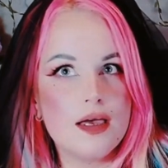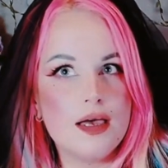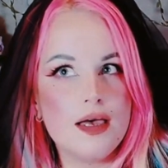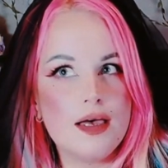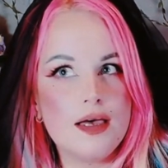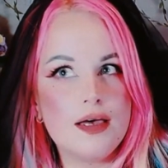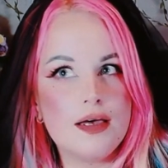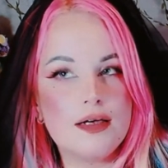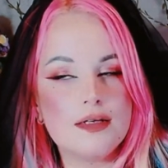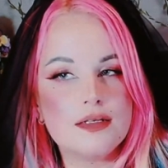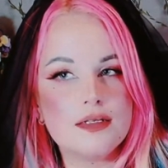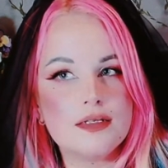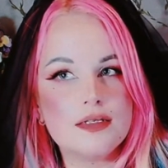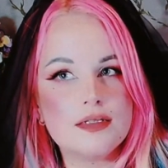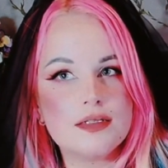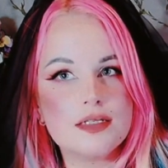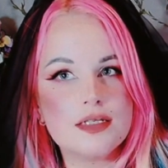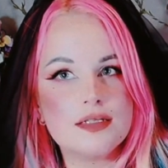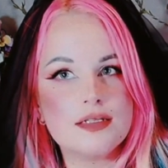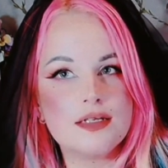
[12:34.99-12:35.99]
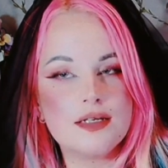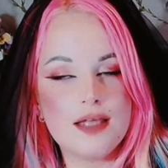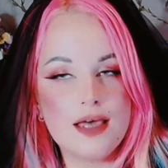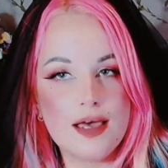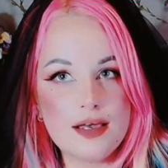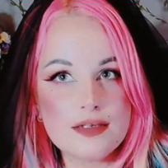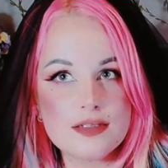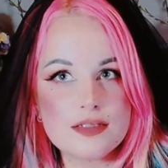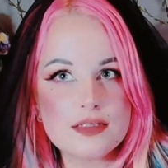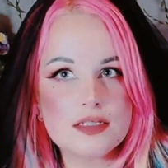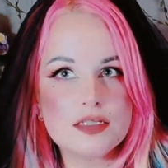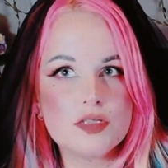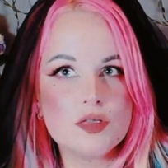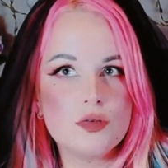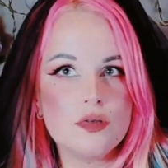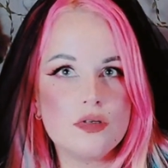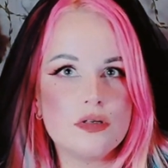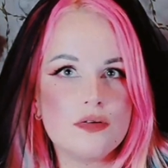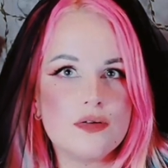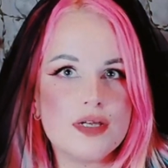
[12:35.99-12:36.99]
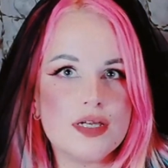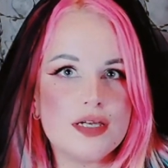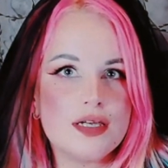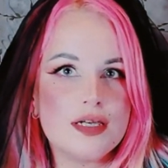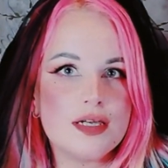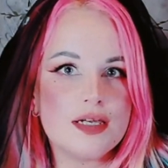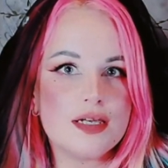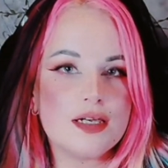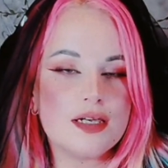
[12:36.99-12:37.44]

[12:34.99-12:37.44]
And the last story